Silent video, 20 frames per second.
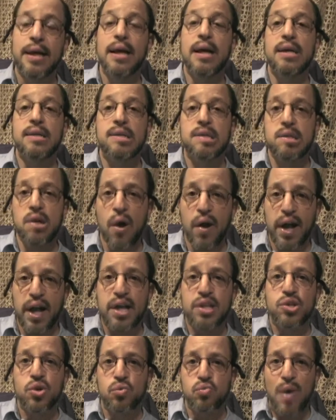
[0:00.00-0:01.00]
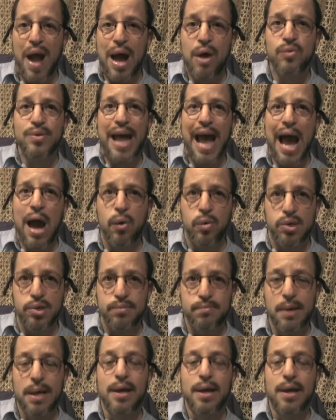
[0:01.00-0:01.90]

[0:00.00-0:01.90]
is starting to round out.